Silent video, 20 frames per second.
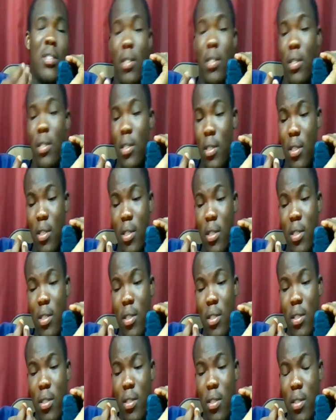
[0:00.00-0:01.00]
who has a
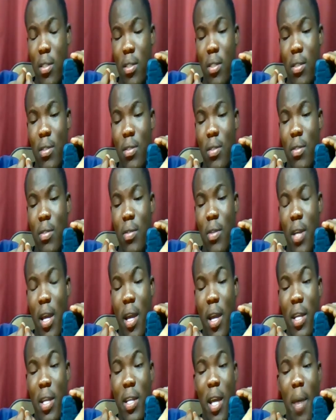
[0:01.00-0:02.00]
record of
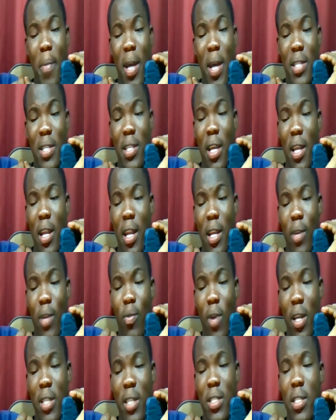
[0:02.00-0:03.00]
prosecuting
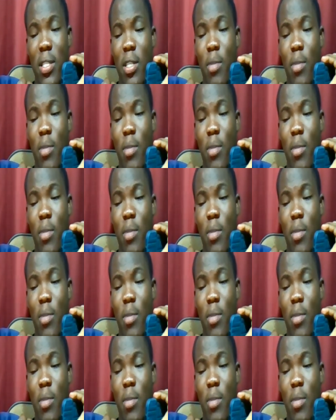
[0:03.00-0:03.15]
people who